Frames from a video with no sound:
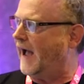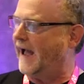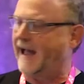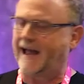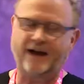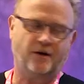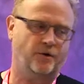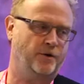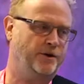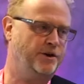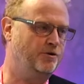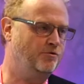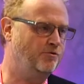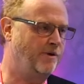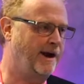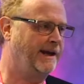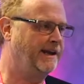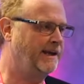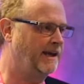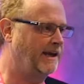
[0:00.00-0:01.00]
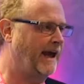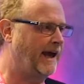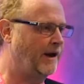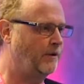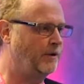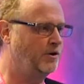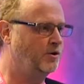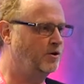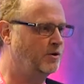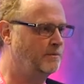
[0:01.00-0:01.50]
How are you ranking? How
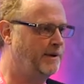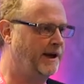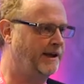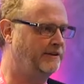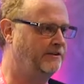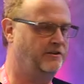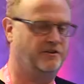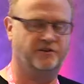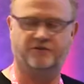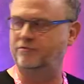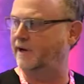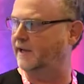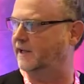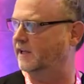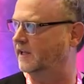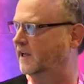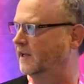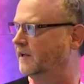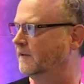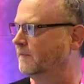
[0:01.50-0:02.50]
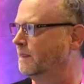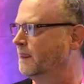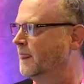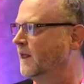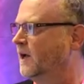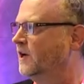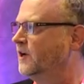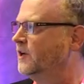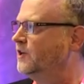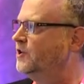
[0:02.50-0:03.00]
are your competitors ranking?
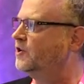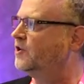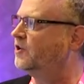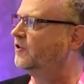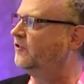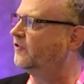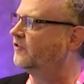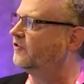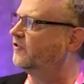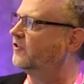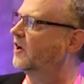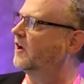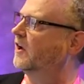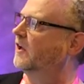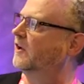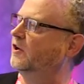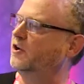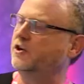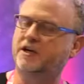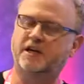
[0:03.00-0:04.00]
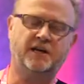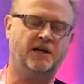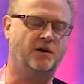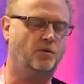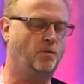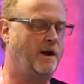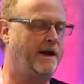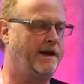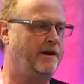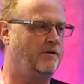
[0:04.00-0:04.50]
You can start looking
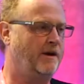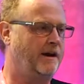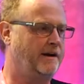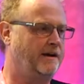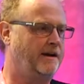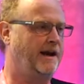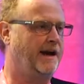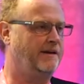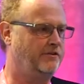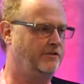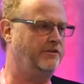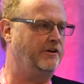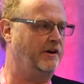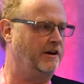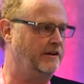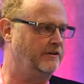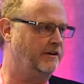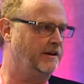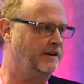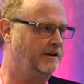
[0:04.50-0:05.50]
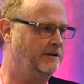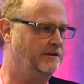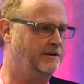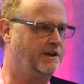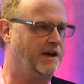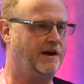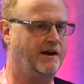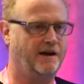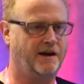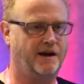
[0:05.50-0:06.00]
at where you're actually advertising.
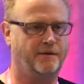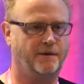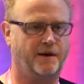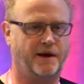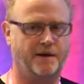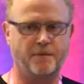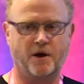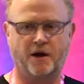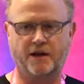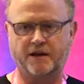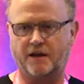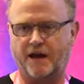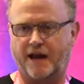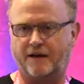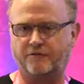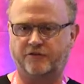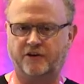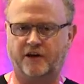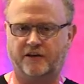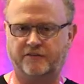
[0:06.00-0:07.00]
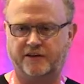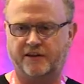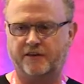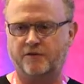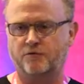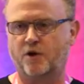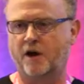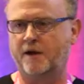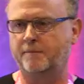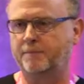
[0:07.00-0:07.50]
Am I advertising in
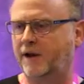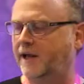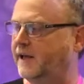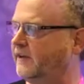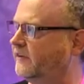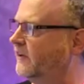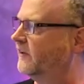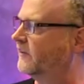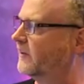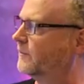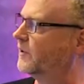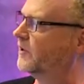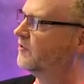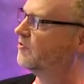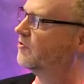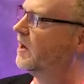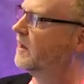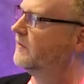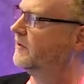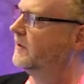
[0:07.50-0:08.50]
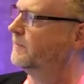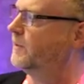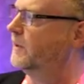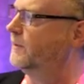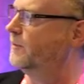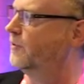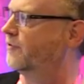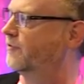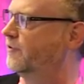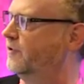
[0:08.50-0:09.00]
the right places? Am I driving
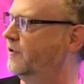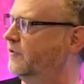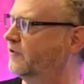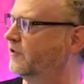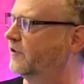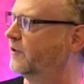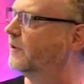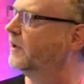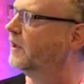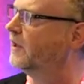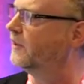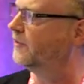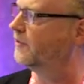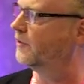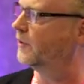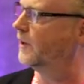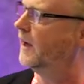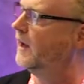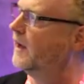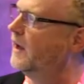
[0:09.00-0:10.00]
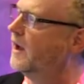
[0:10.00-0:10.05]
people through it?